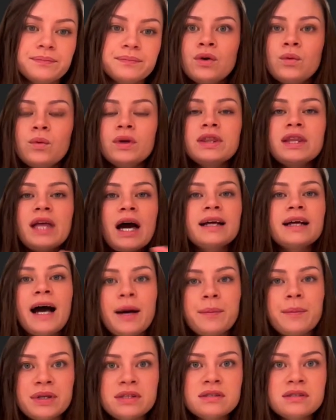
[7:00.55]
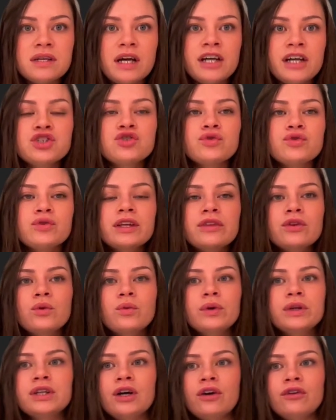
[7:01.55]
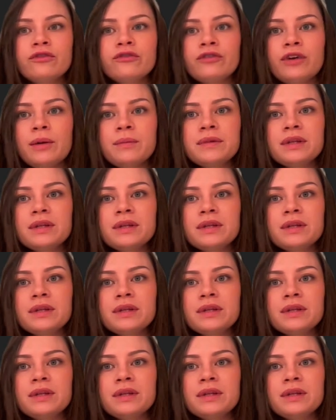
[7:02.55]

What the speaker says: When that happens, I shrink the window from the